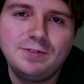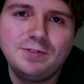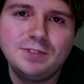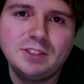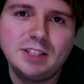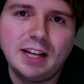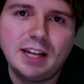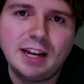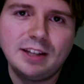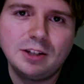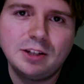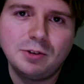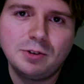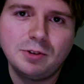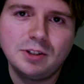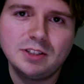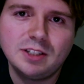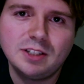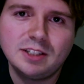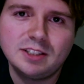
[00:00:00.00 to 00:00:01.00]
say, there
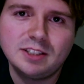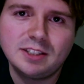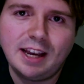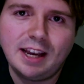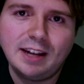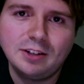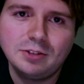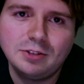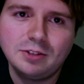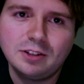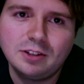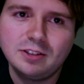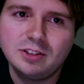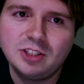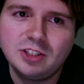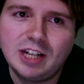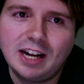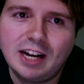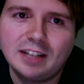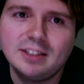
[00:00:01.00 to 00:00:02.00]
was a scandal on
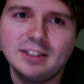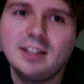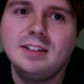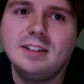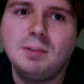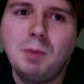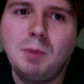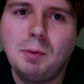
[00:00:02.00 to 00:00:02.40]
Jack Layton,